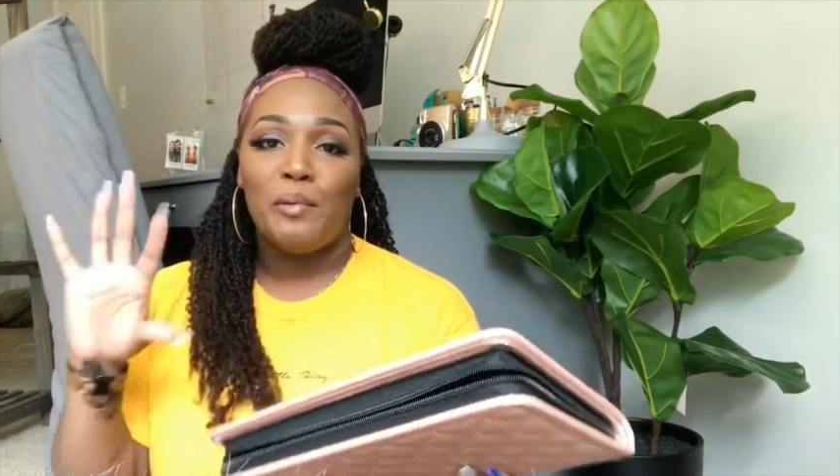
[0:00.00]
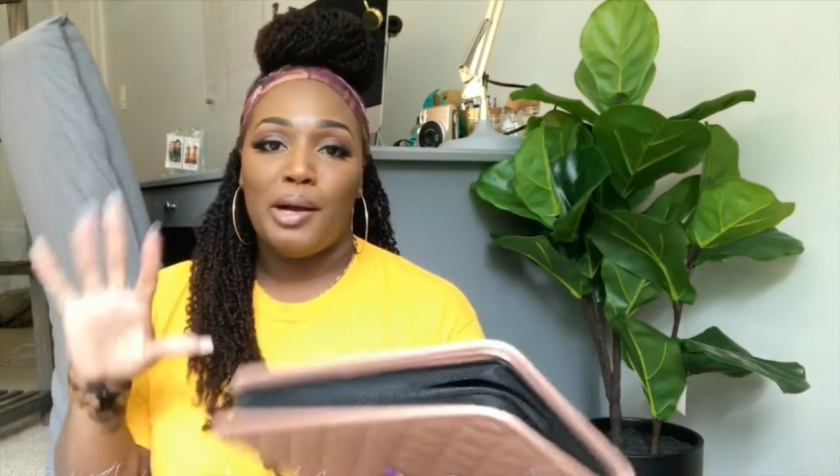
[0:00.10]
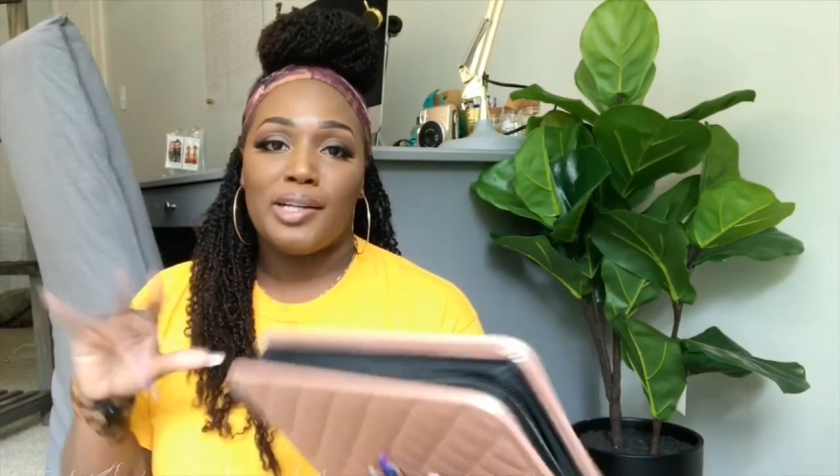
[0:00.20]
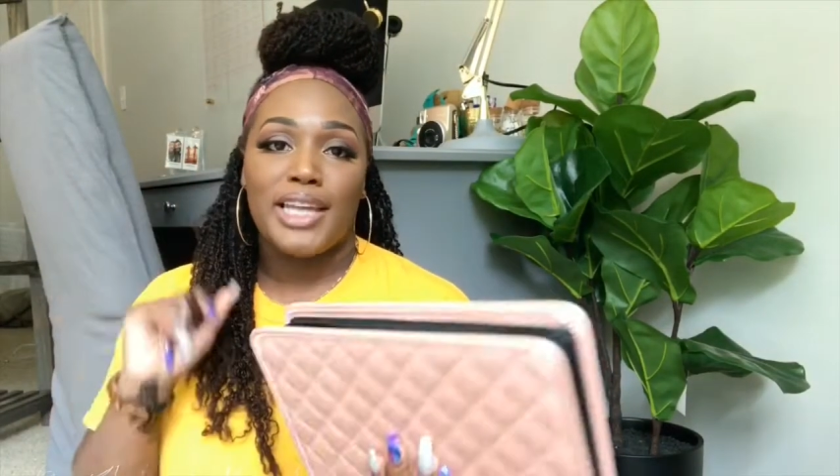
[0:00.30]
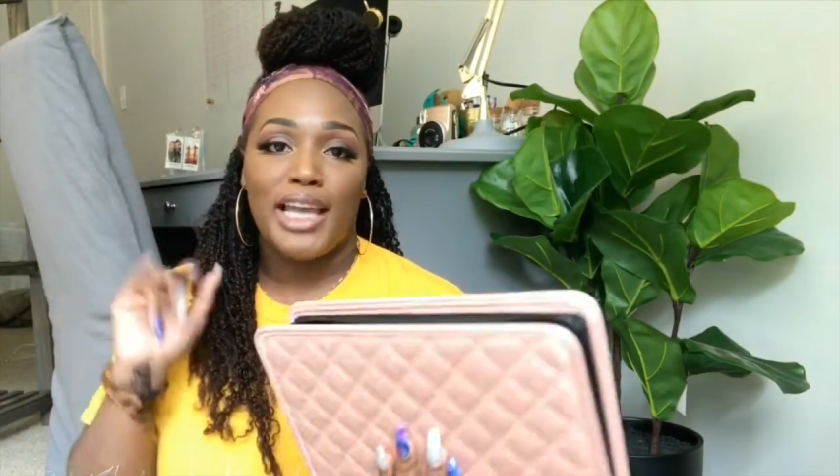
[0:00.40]
more
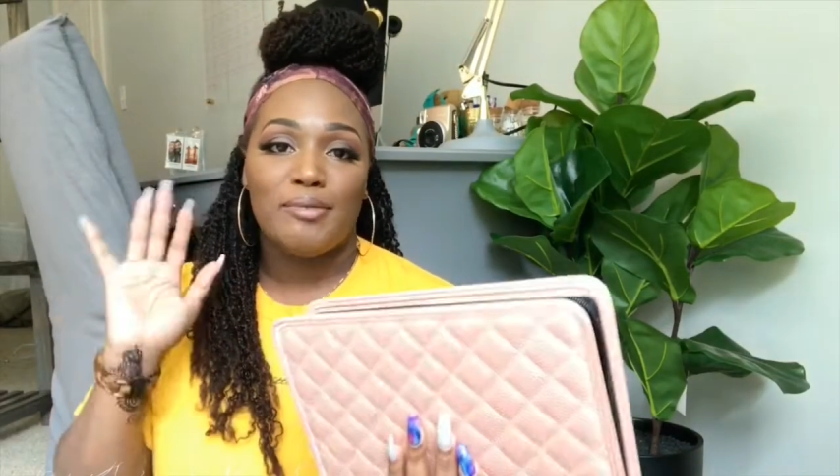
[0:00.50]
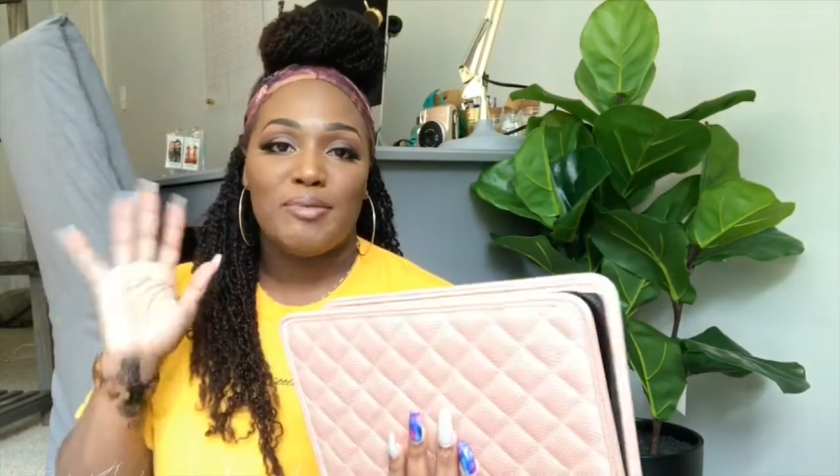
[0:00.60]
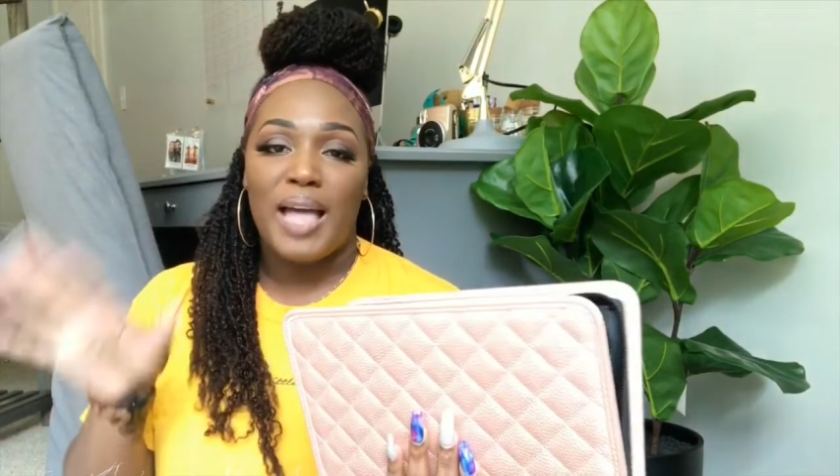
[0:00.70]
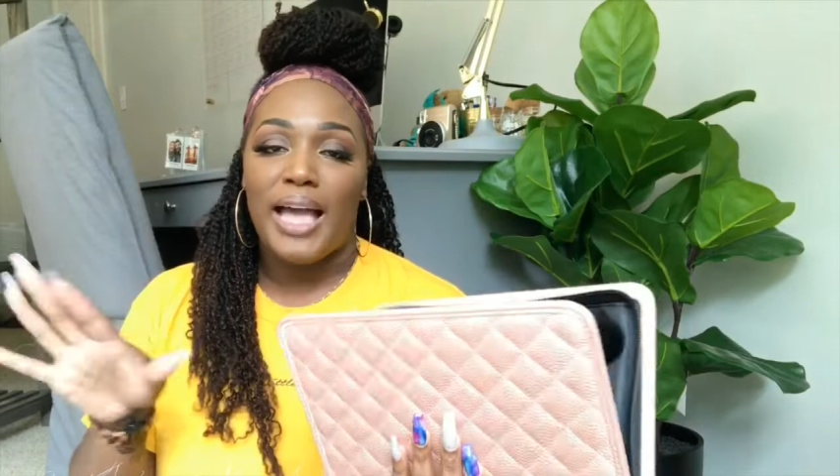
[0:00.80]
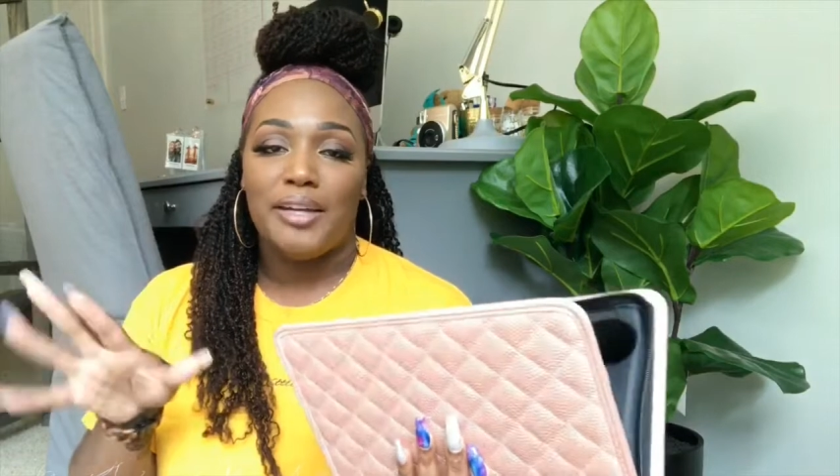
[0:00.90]
Marc
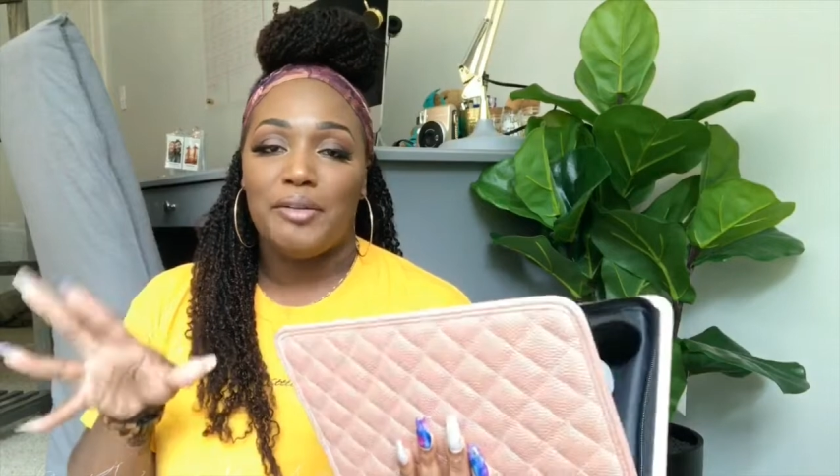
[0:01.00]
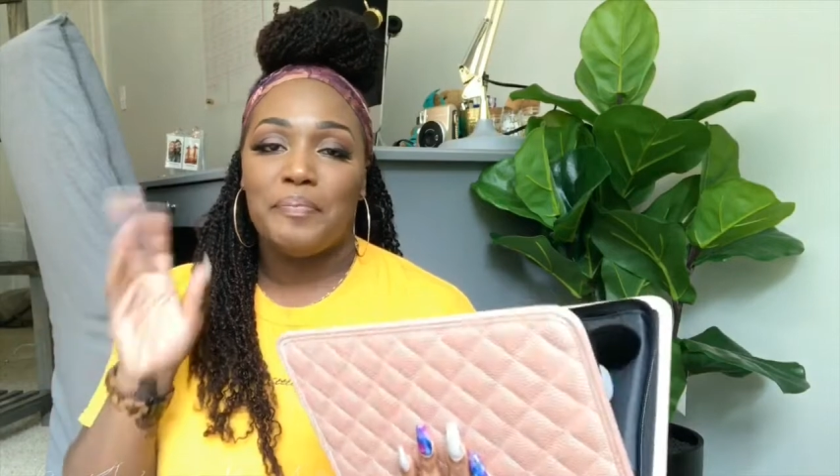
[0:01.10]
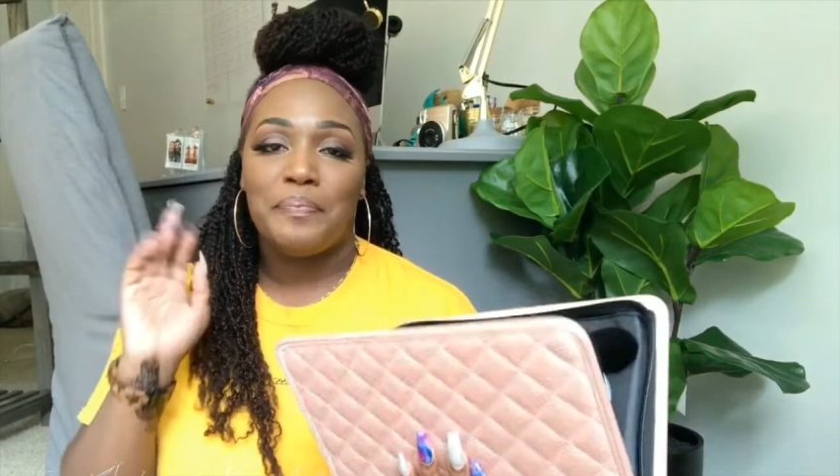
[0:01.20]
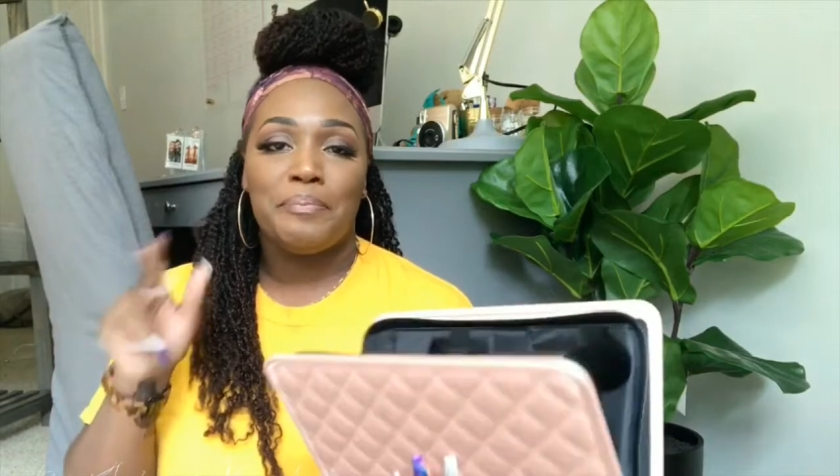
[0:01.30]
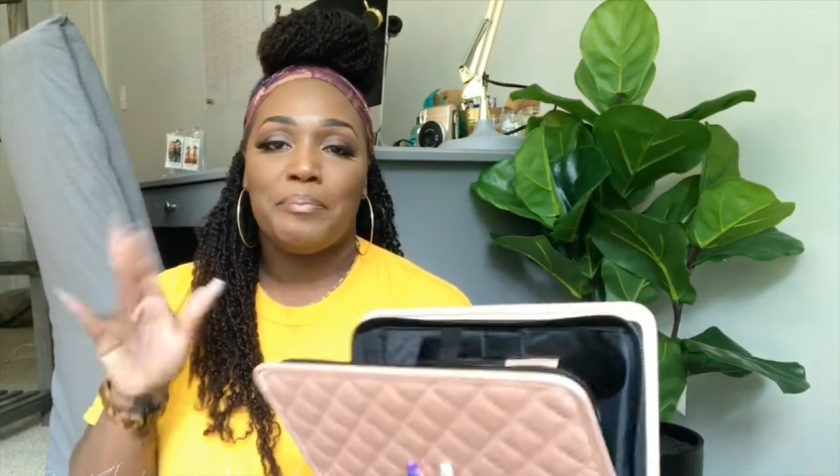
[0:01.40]
Jacobs
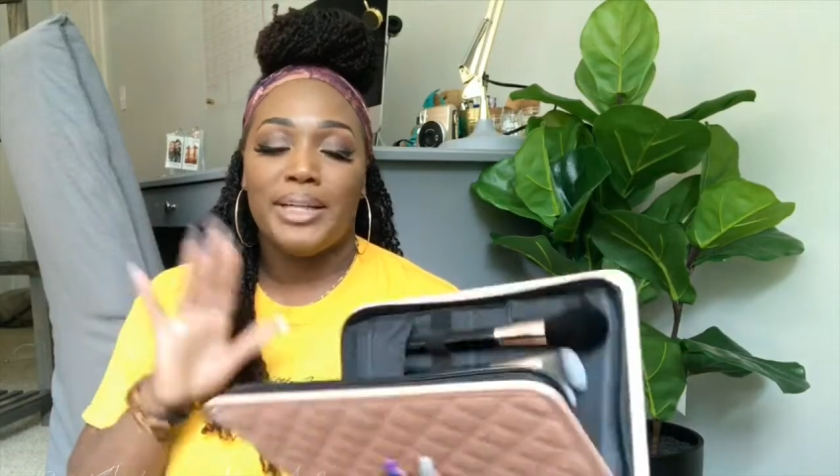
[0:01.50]
item,